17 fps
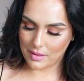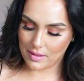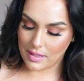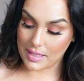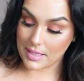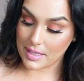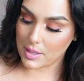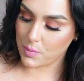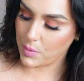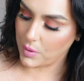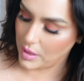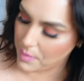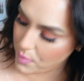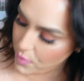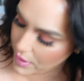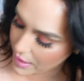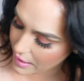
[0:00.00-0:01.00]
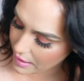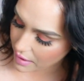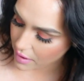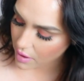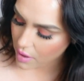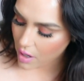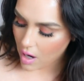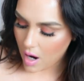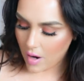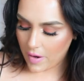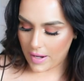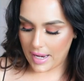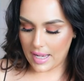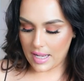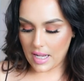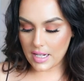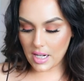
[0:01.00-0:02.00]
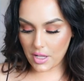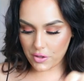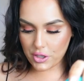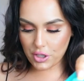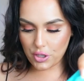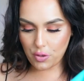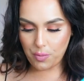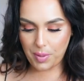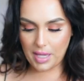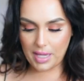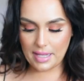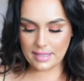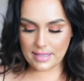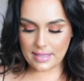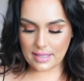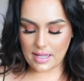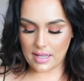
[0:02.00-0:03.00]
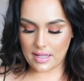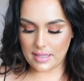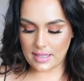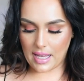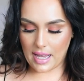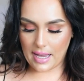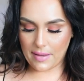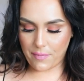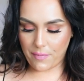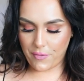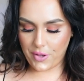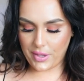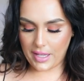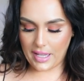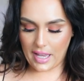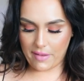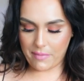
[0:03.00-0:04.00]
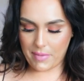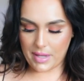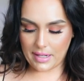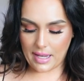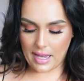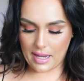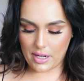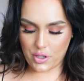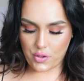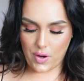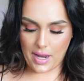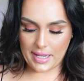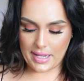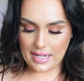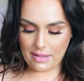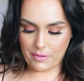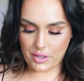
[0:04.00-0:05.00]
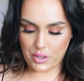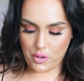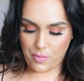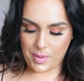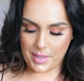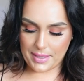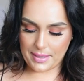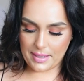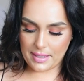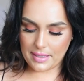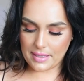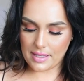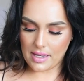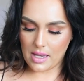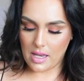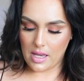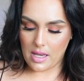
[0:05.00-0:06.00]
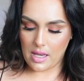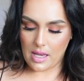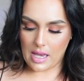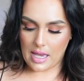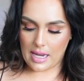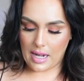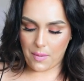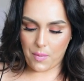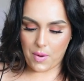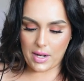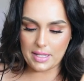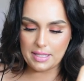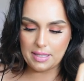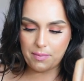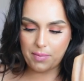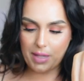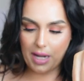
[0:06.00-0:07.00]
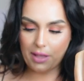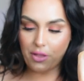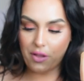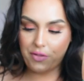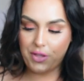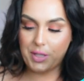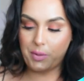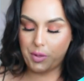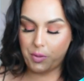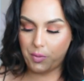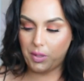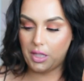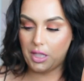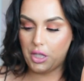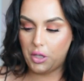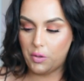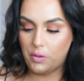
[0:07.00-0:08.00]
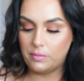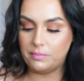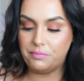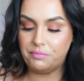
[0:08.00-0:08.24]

This is really pretty. All right, another two-piece, because I feel like I've been kind of dragging on the two pieces and I wanted to, but I thought this was really cute.